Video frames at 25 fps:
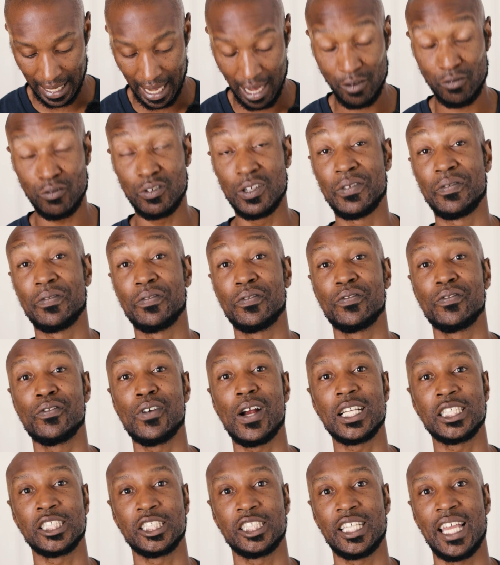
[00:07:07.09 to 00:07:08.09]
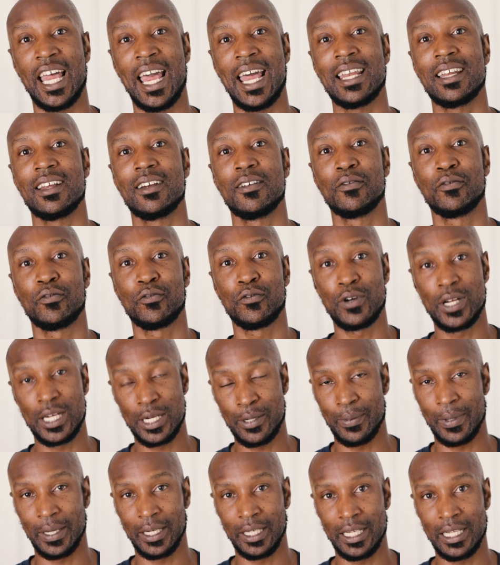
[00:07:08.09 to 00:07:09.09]
I'd refresh that
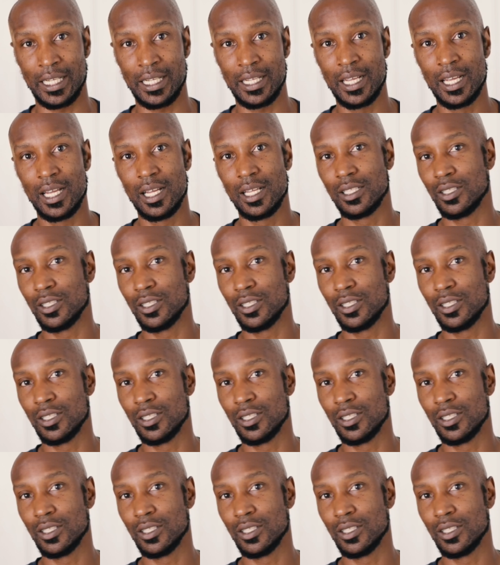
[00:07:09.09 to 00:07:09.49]
frequently.